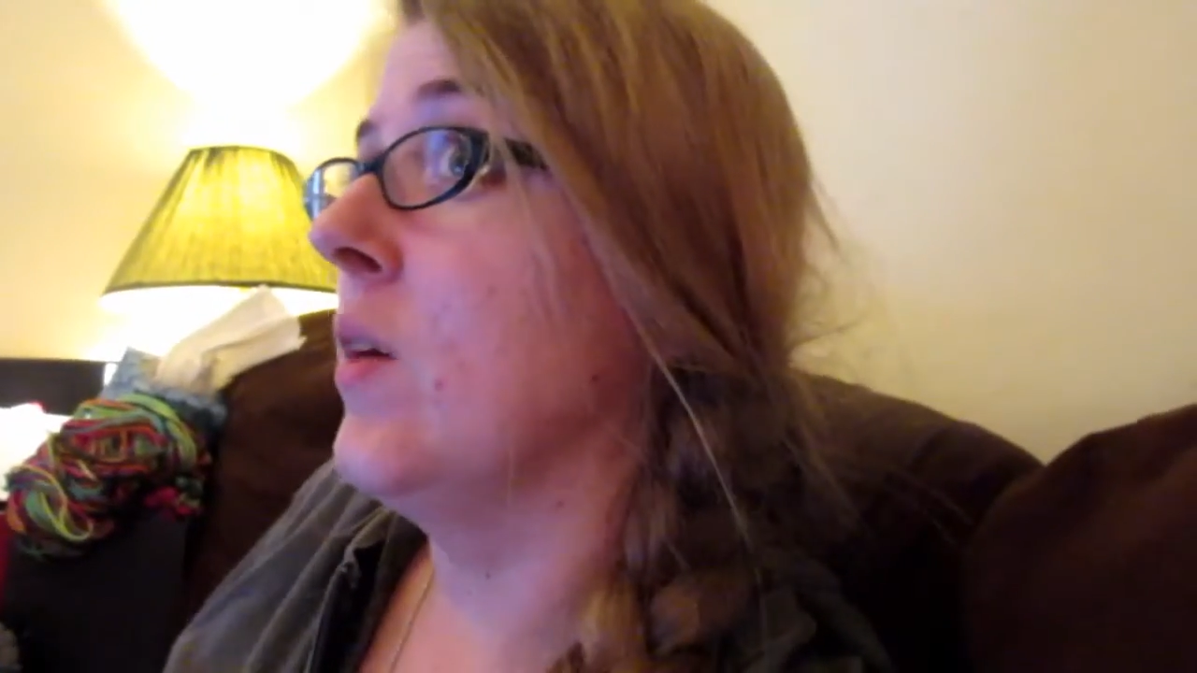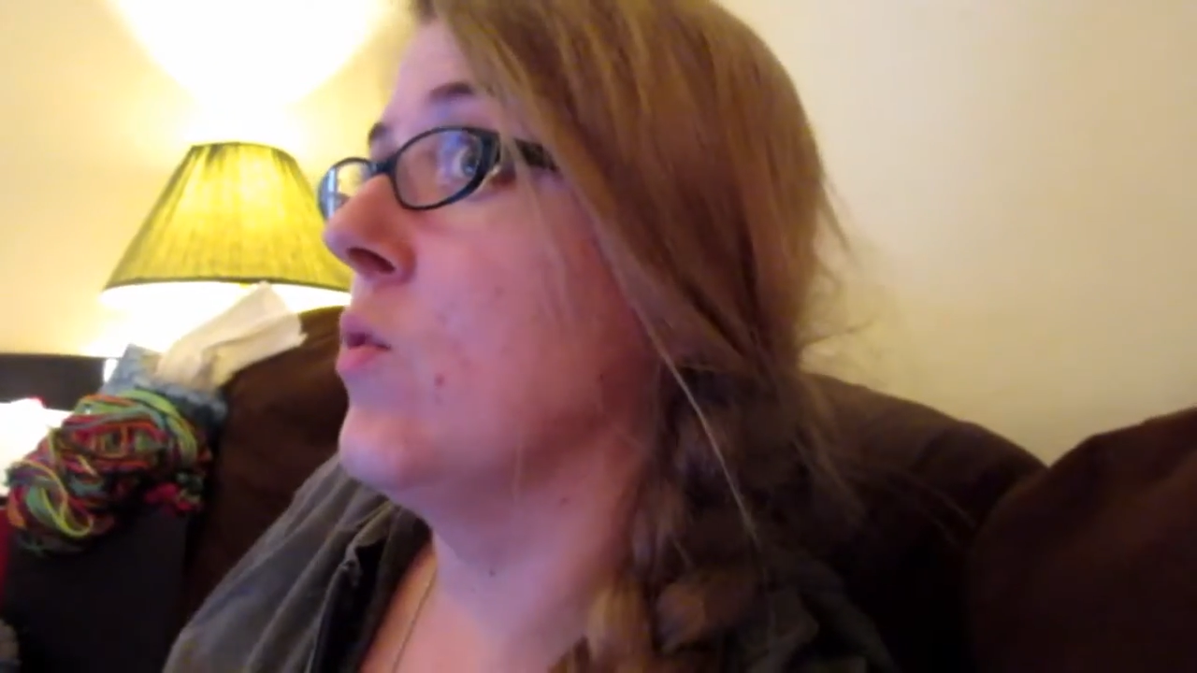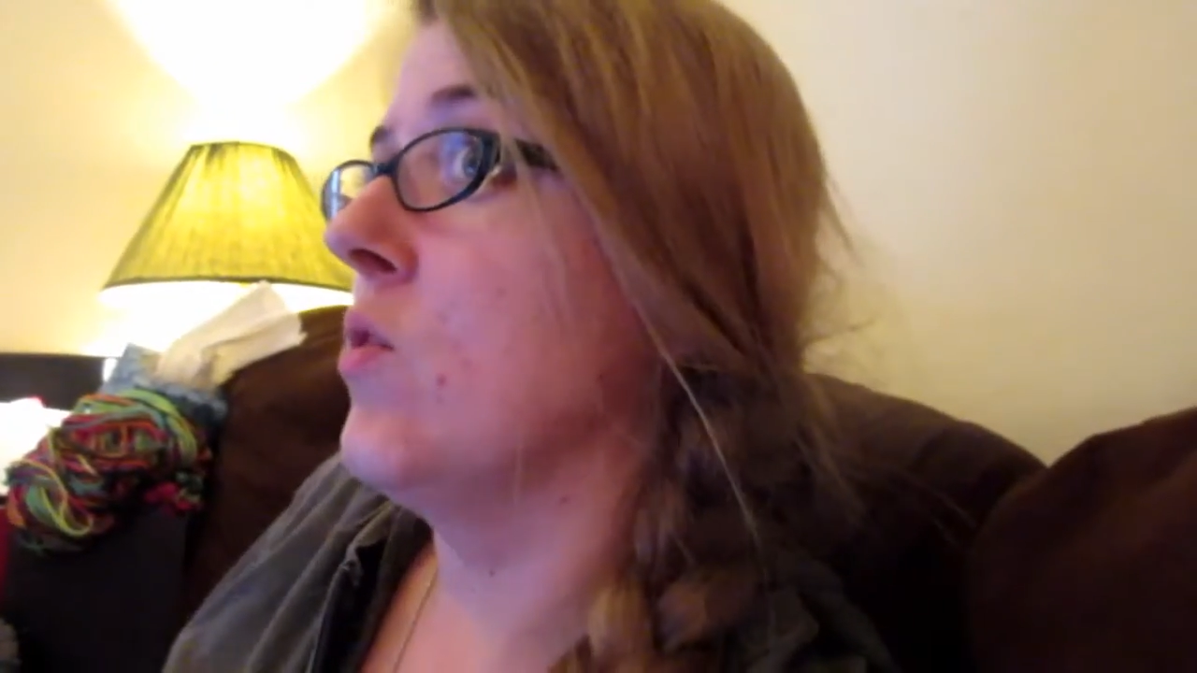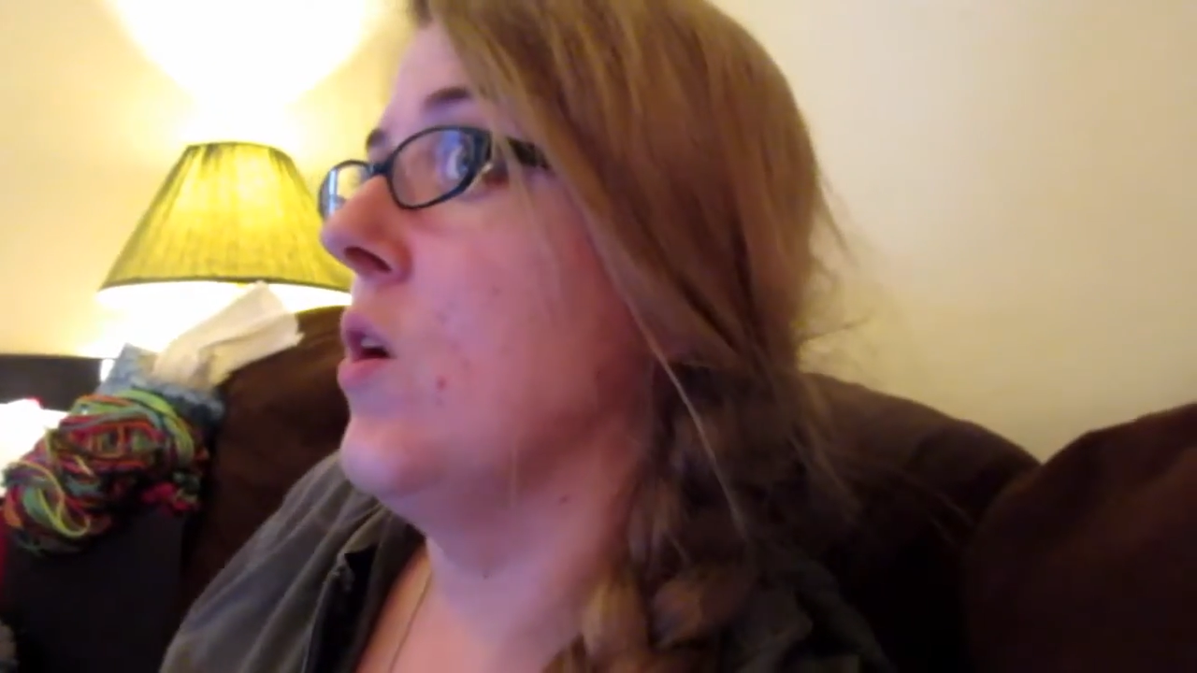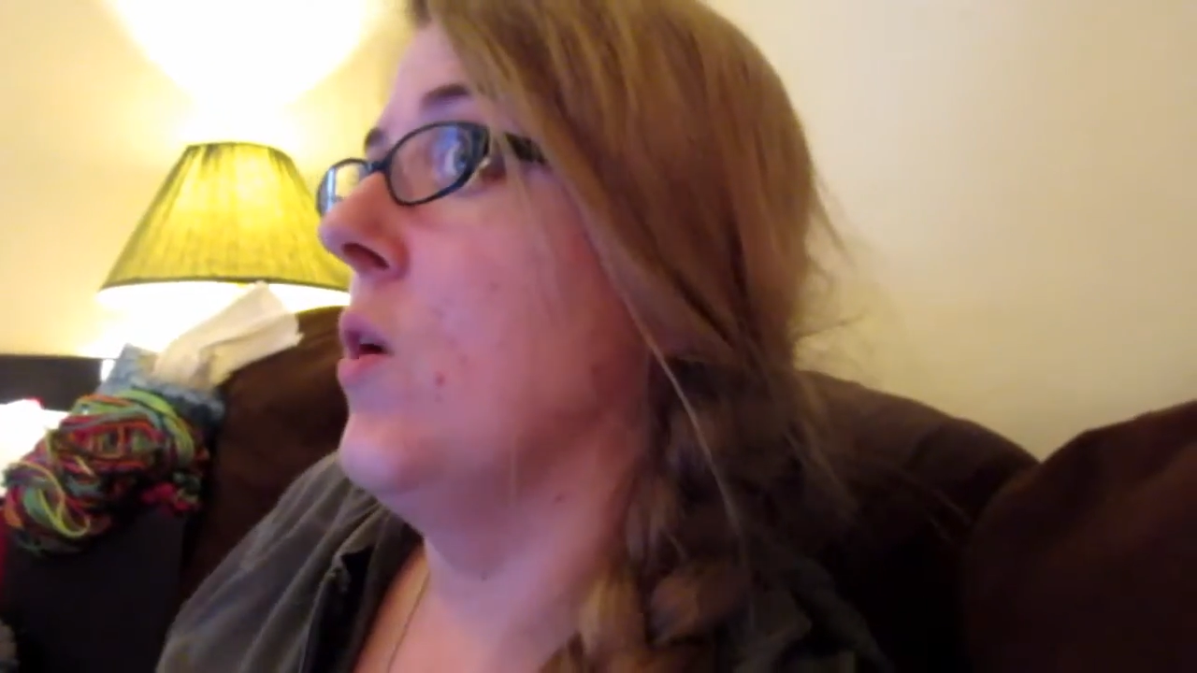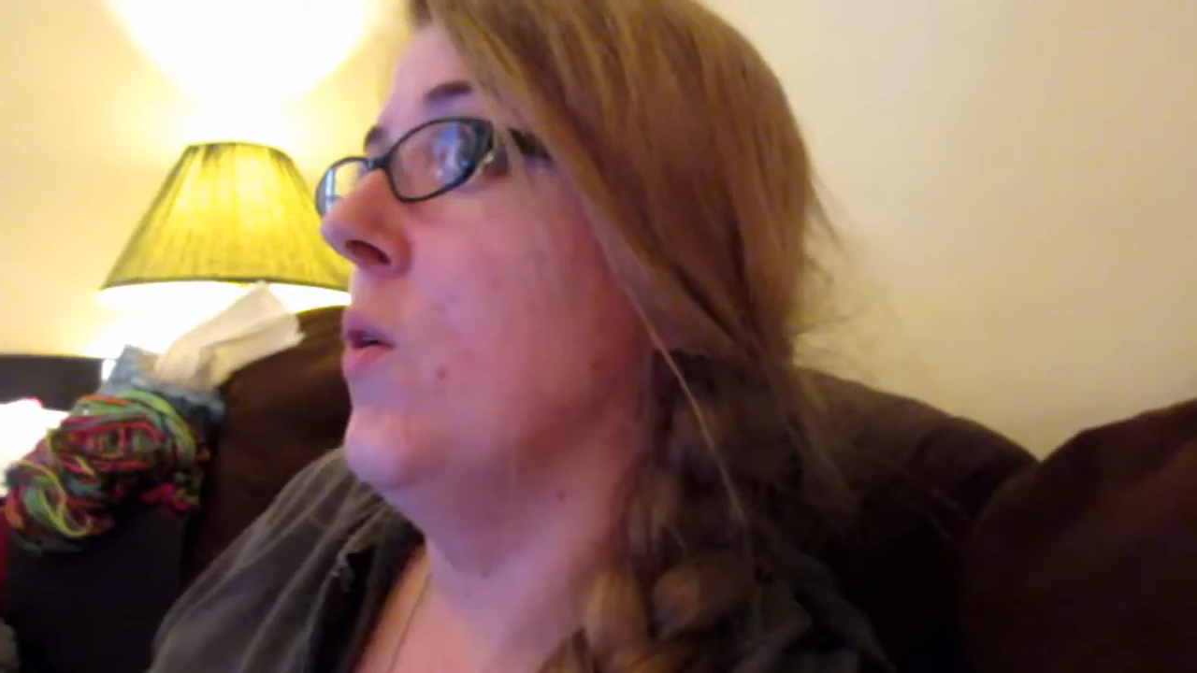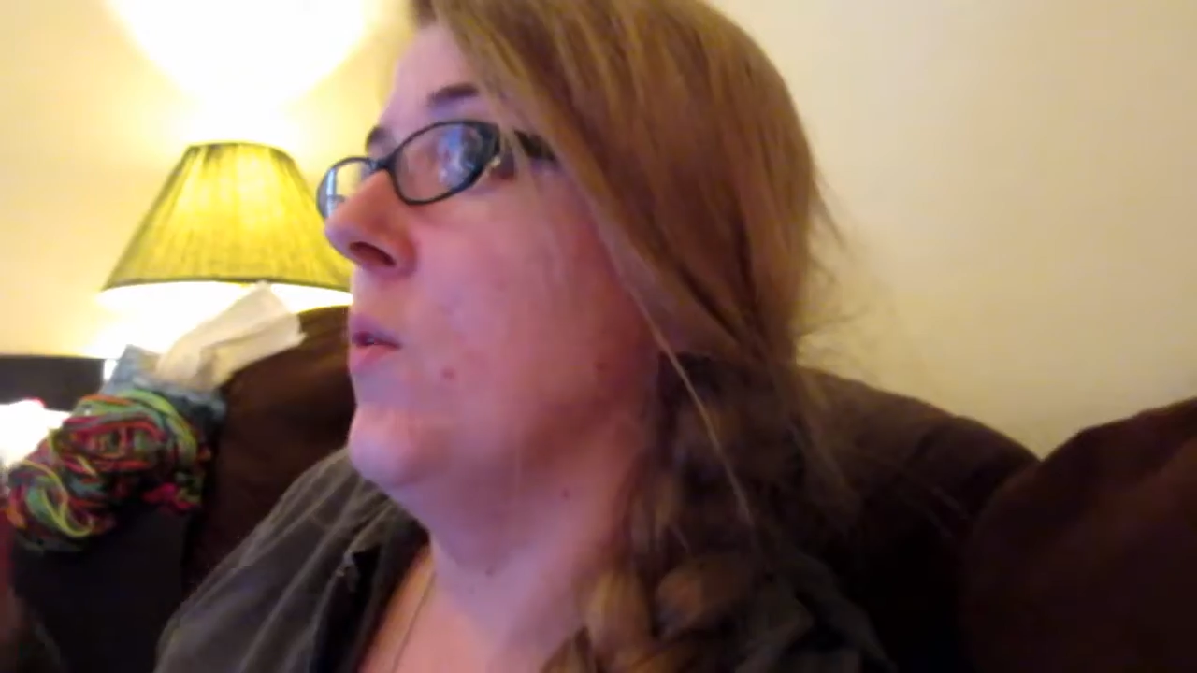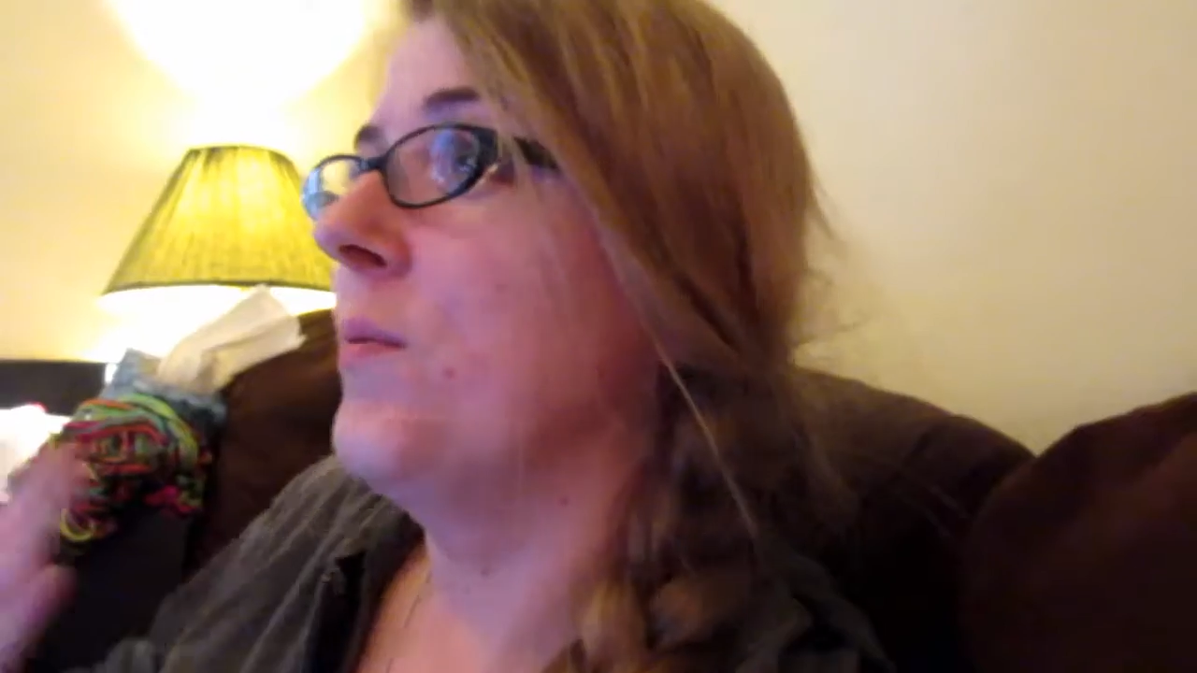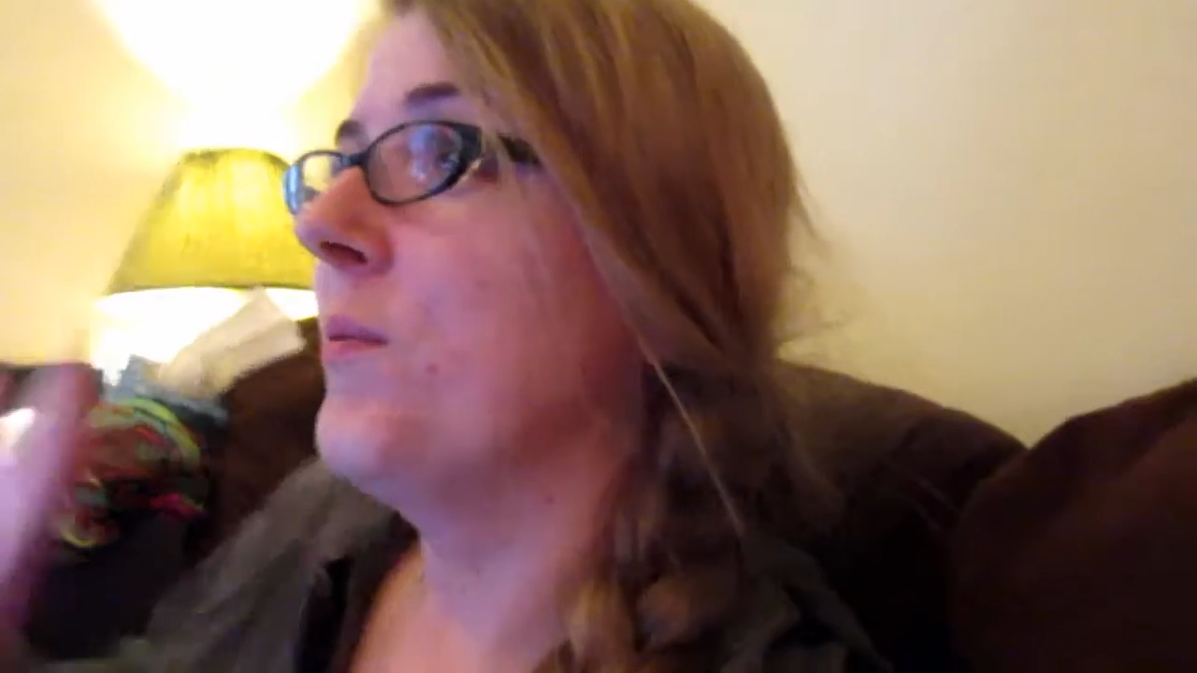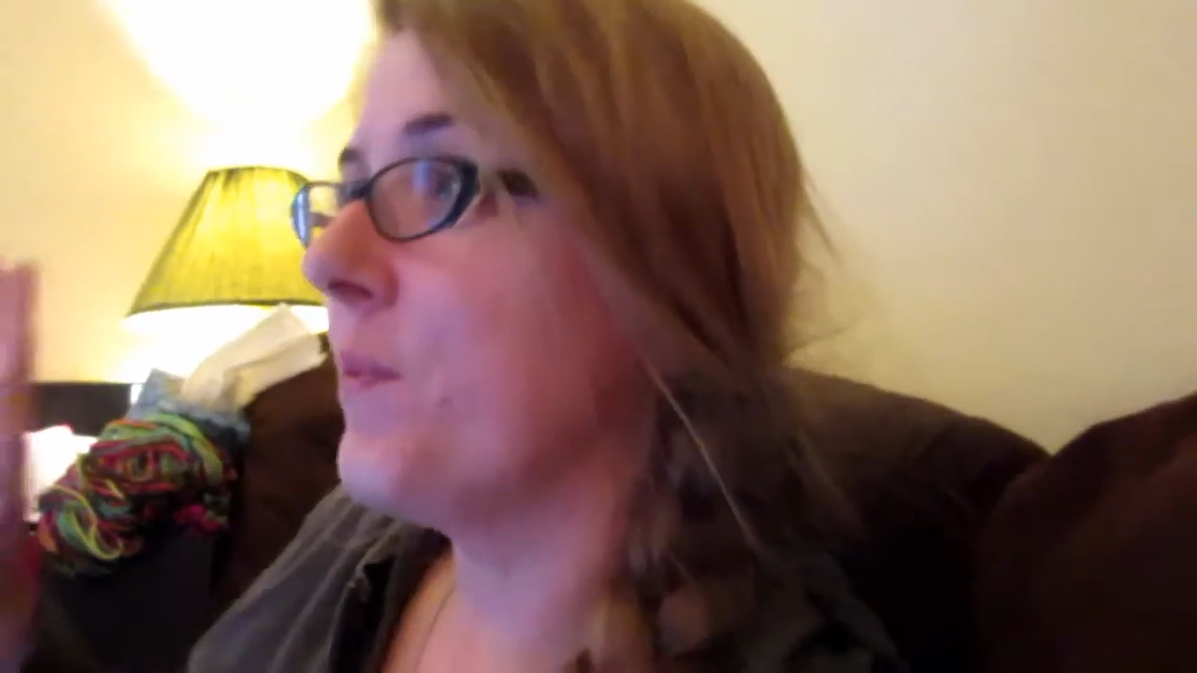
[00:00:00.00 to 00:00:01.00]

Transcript: there was no